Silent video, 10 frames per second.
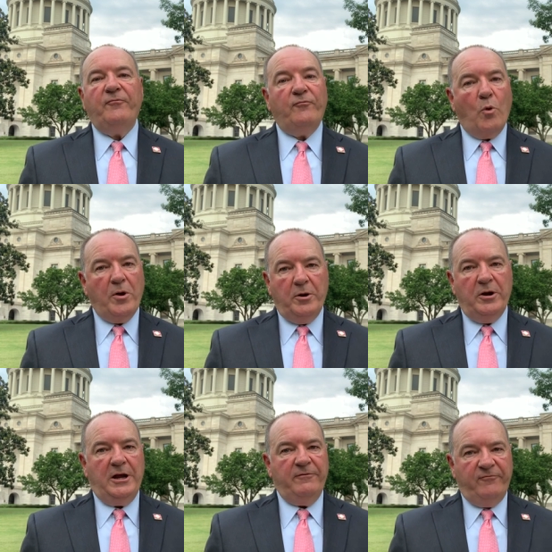
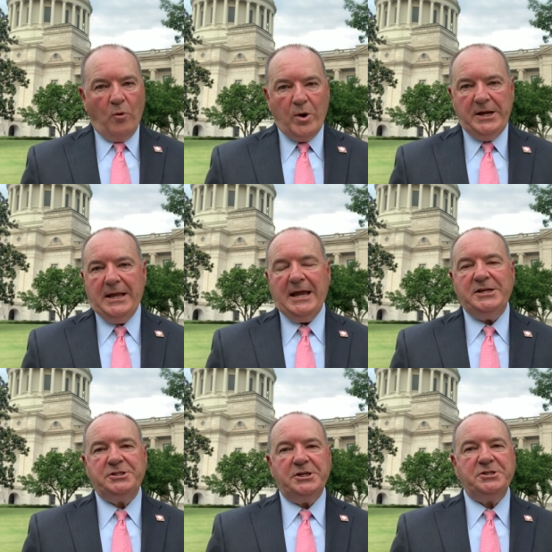440
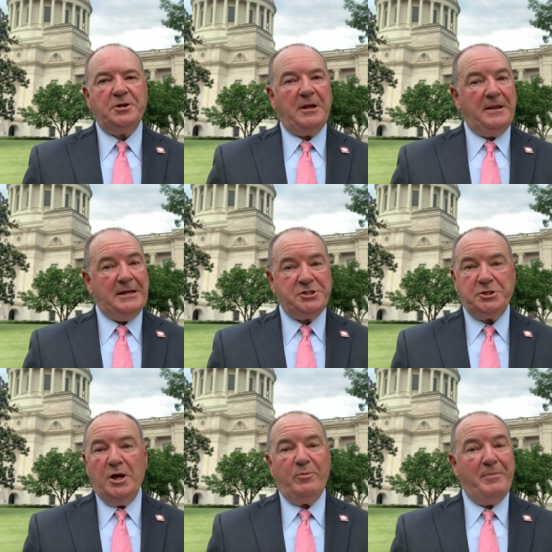cases, and
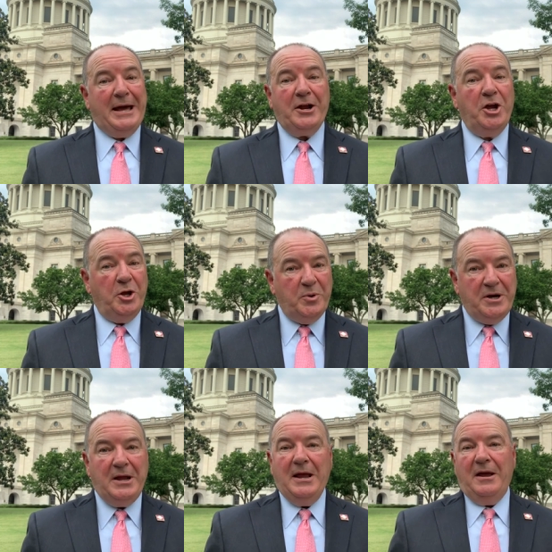that's up about
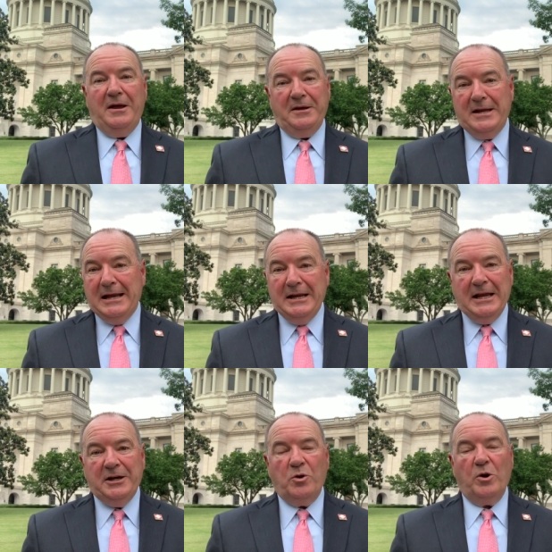100 uh,
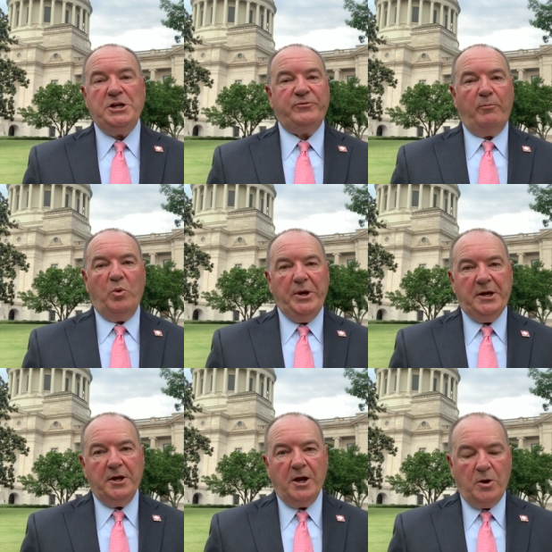daily increase from a
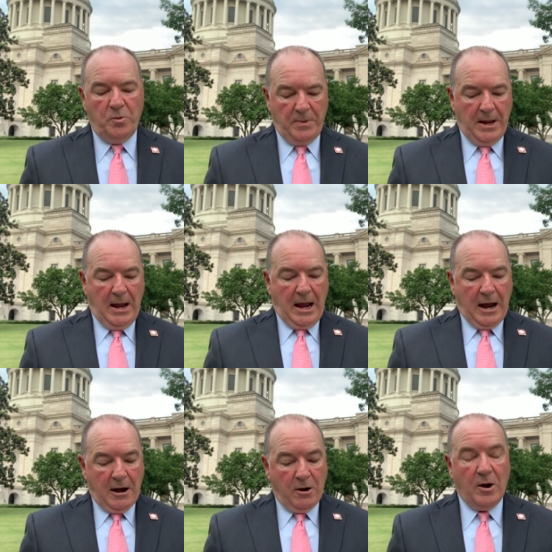week ago.
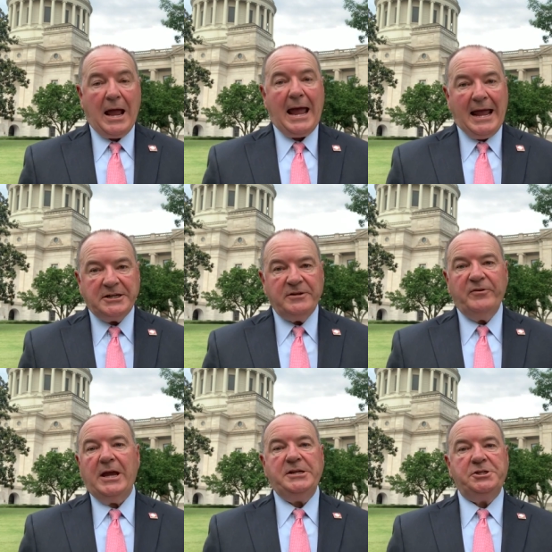Our
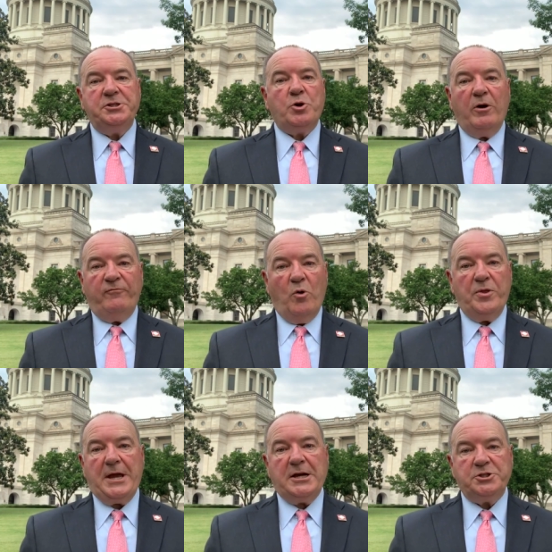active cases are at
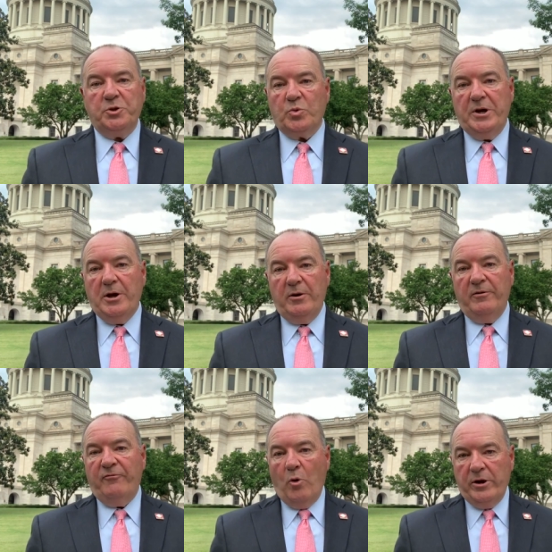
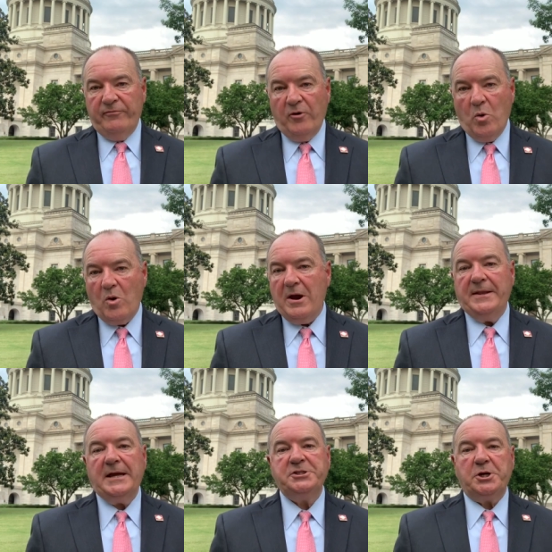4,344,
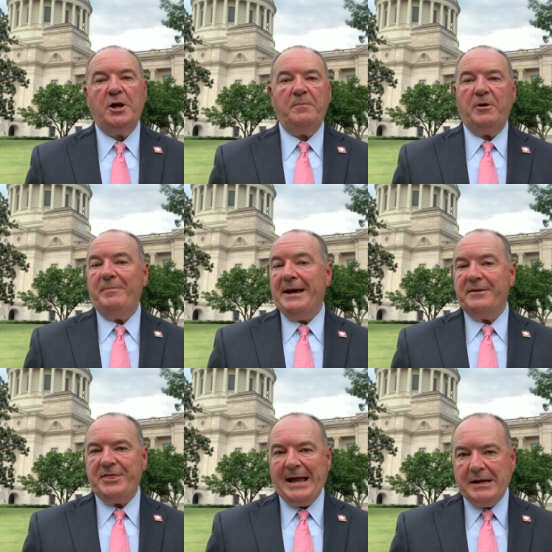and that's up about
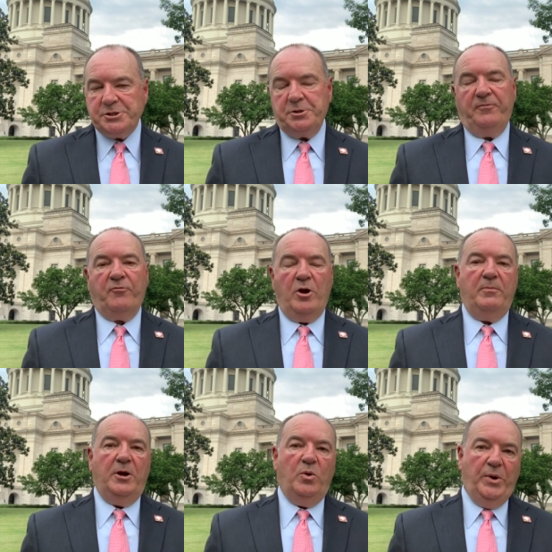1,000
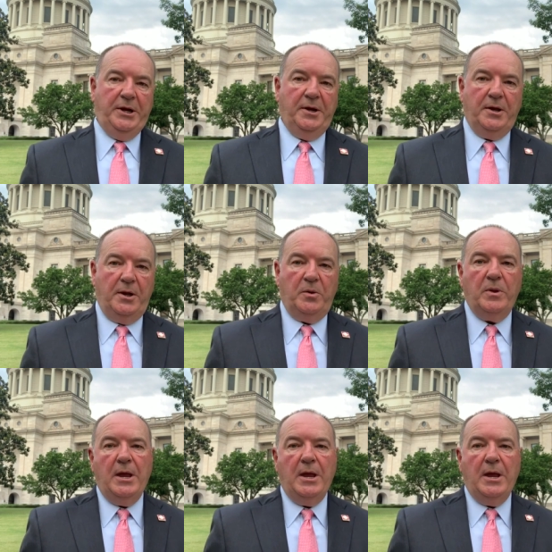from a week ago.